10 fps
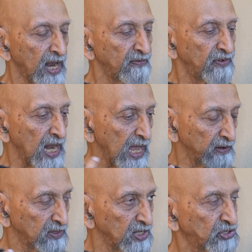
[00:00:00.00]
I feel I
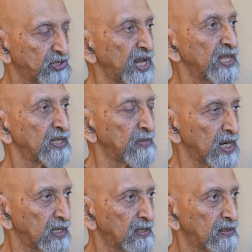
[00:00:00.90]
have the strength,
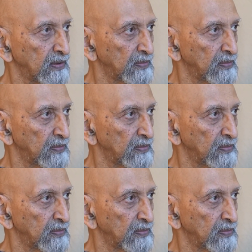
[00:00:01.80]
but